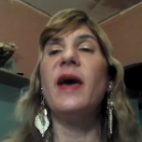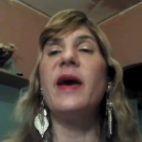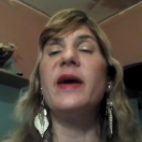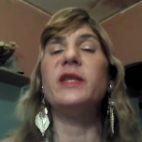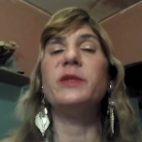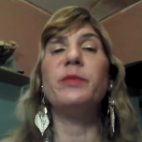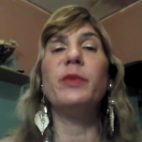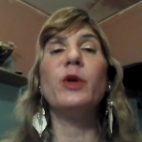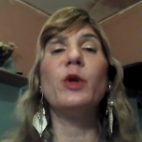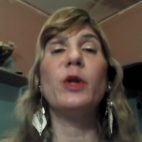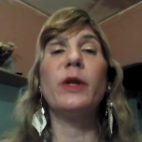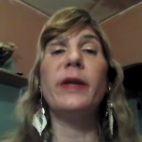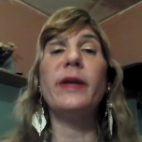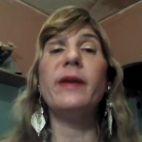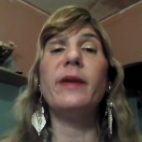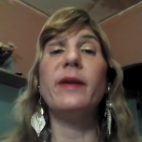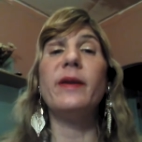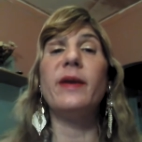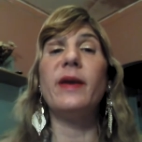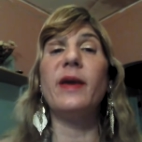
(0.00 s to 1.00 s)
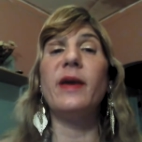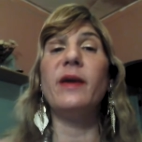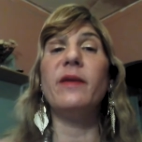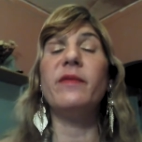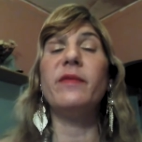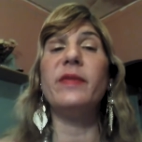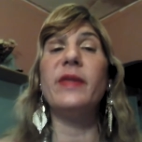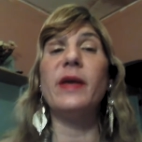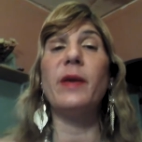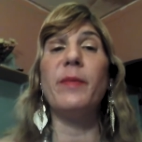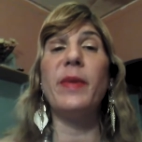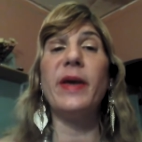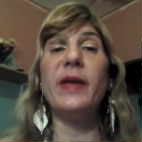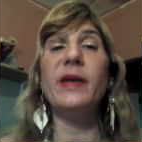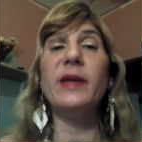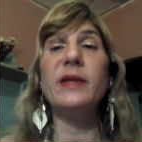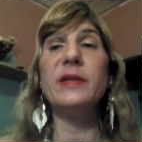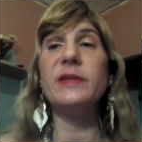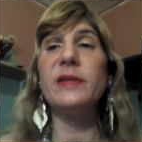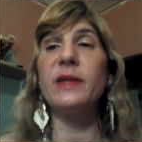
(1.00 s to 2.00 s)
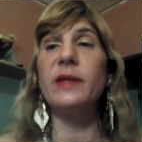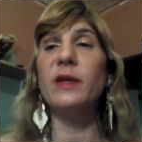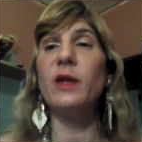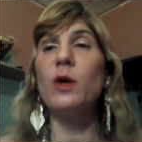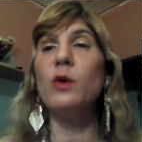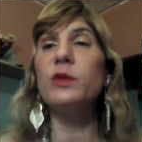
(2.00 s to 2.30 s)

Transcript: as Bill Clinton gave the Albanians in